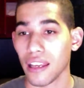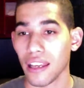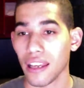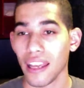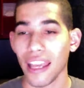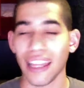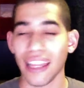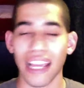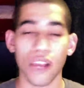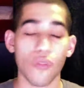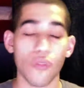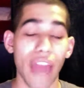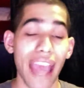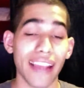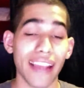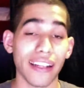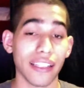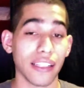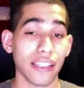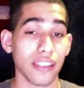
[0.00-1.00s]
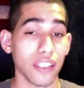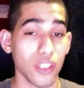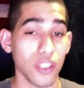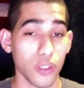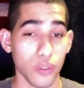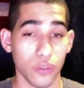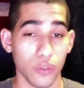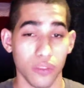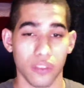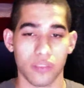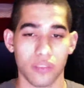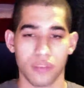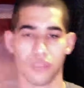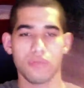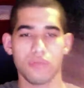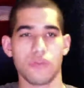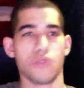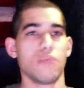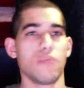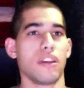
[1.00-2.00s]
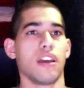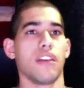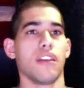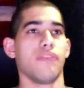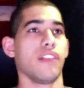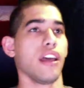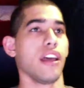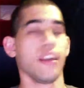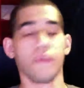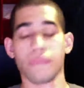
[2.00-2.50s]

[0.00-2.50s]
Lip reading: in like raggedy clothes. Oh my god, fly!